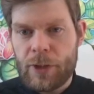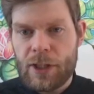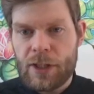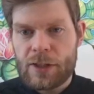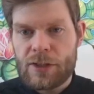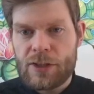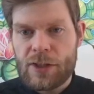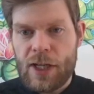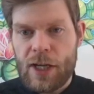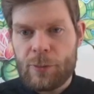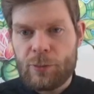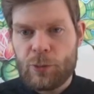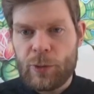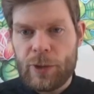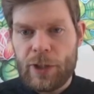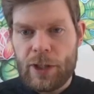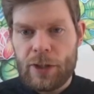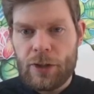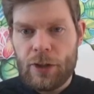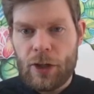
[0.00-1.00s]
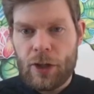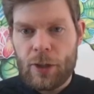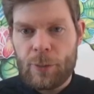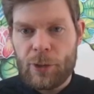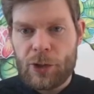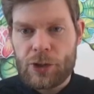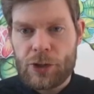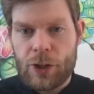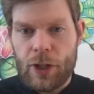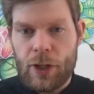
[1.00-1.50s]
except we need an
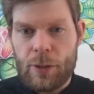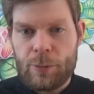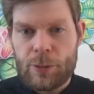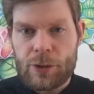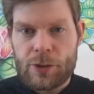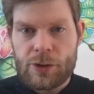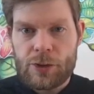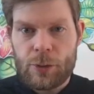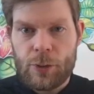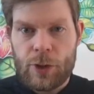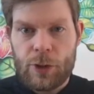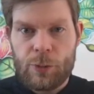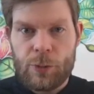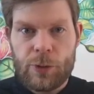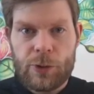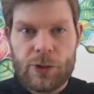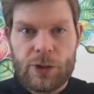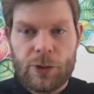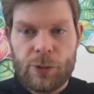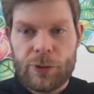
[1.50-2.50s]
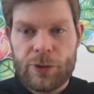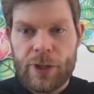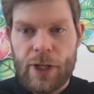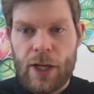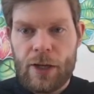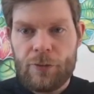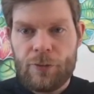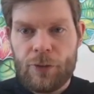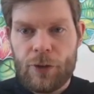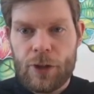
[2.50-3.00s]
armor shop, so why don't we deal with that